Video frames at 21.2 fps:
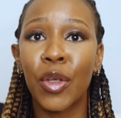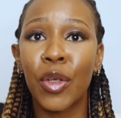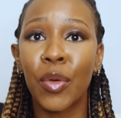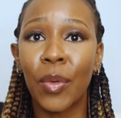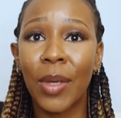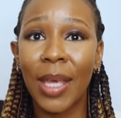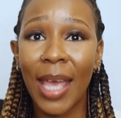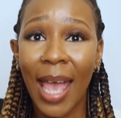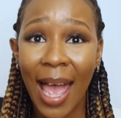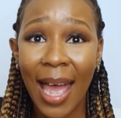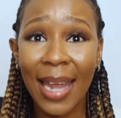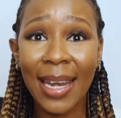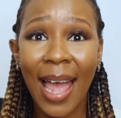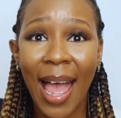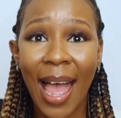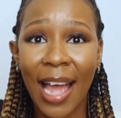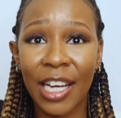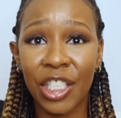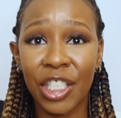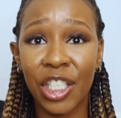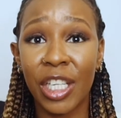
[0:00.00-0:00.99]
you can
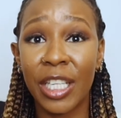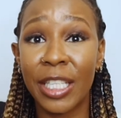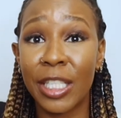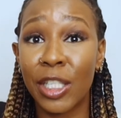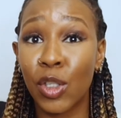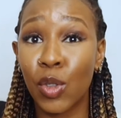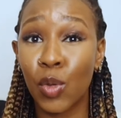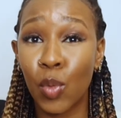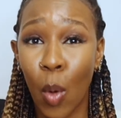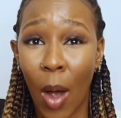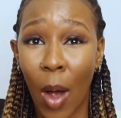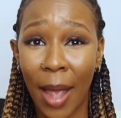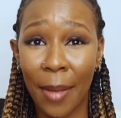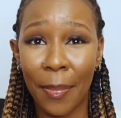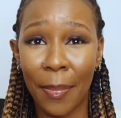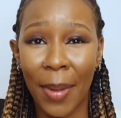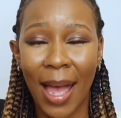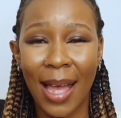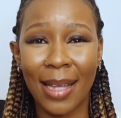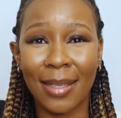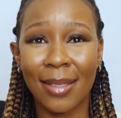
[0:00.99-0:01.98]
actually
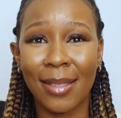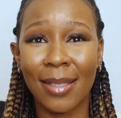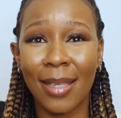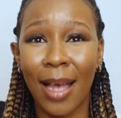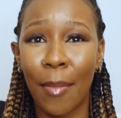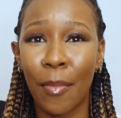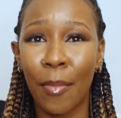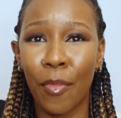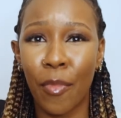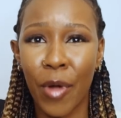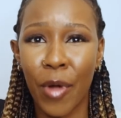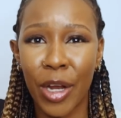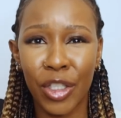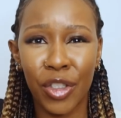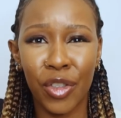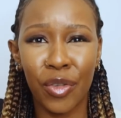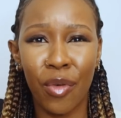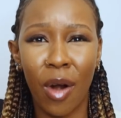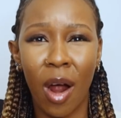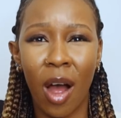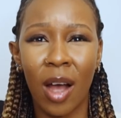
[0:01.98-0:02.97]
swipe at some
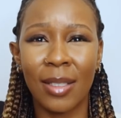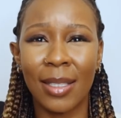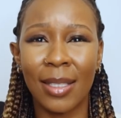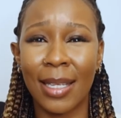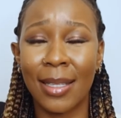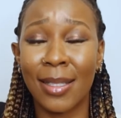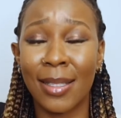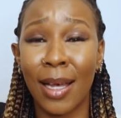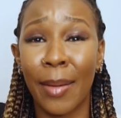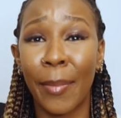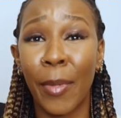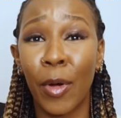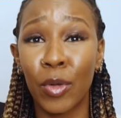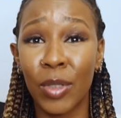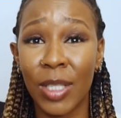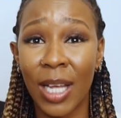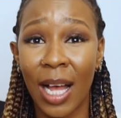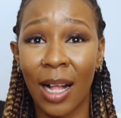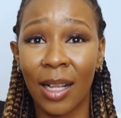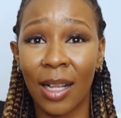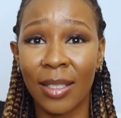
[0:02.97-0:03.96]
restaurants and some
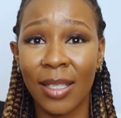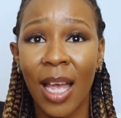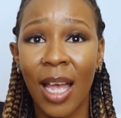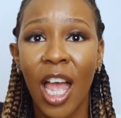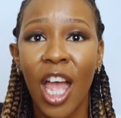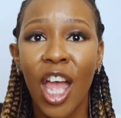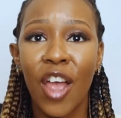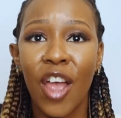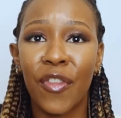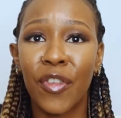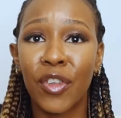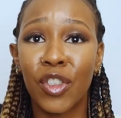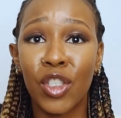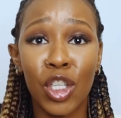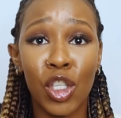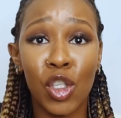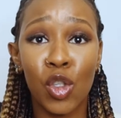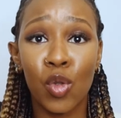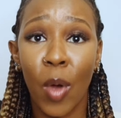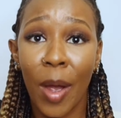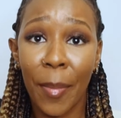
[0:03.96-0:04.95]
hotels. If you
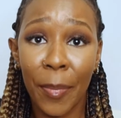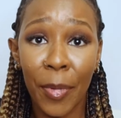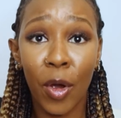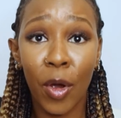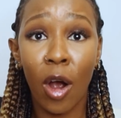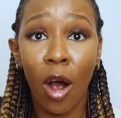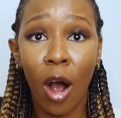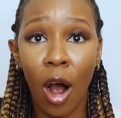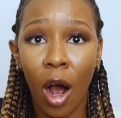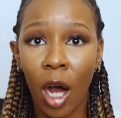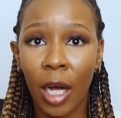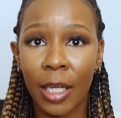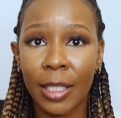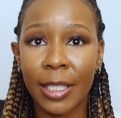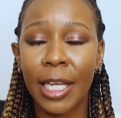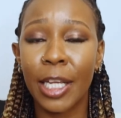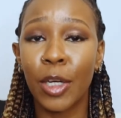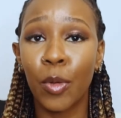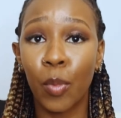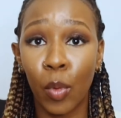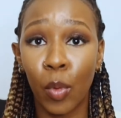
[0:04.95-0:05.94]
just swipe your
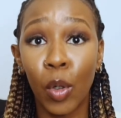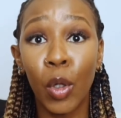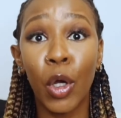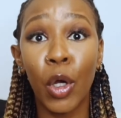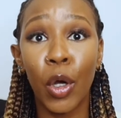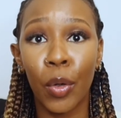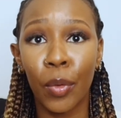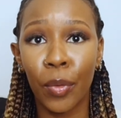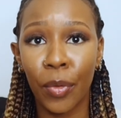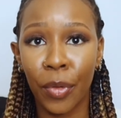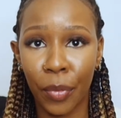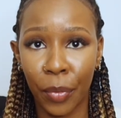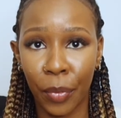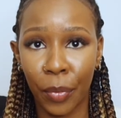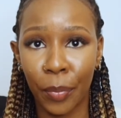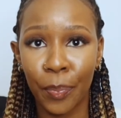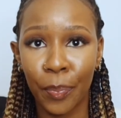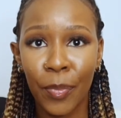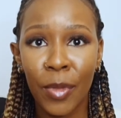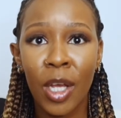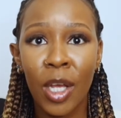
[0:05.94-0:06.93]
card, it will go
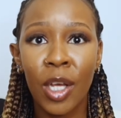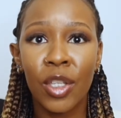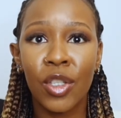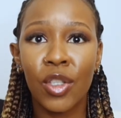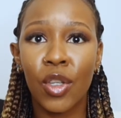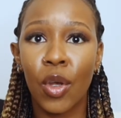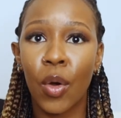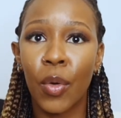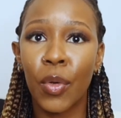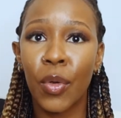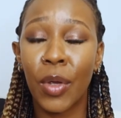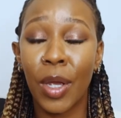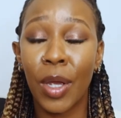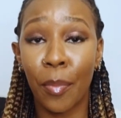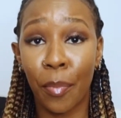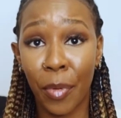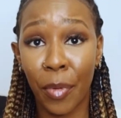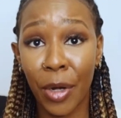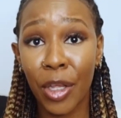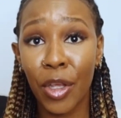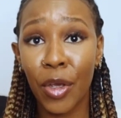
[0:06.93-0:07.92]
through. So you
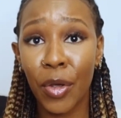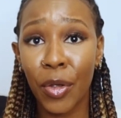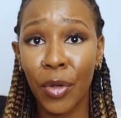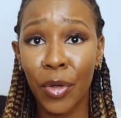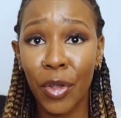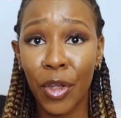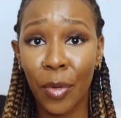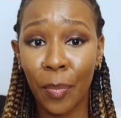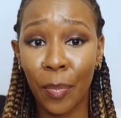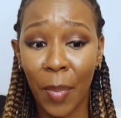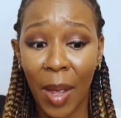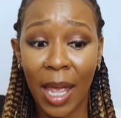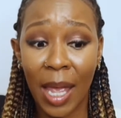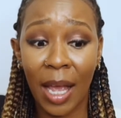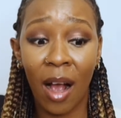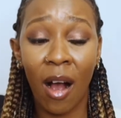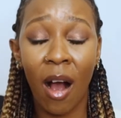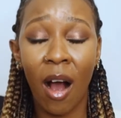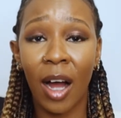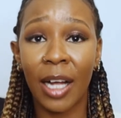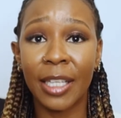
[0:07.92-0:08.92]
can bring your
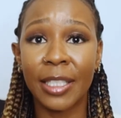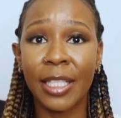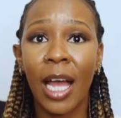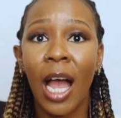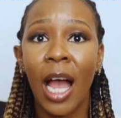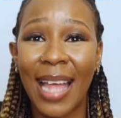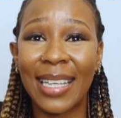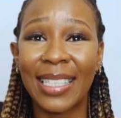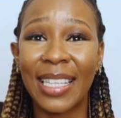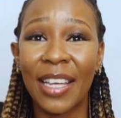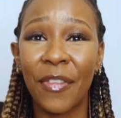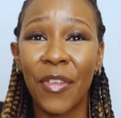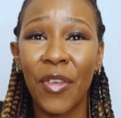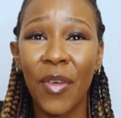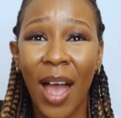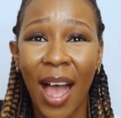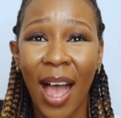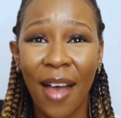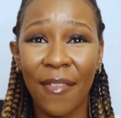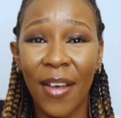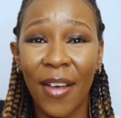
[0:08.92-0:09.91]
UnionPay card. And if you
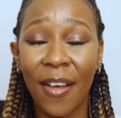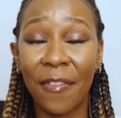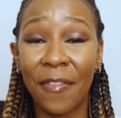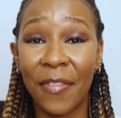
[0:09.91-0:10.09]
have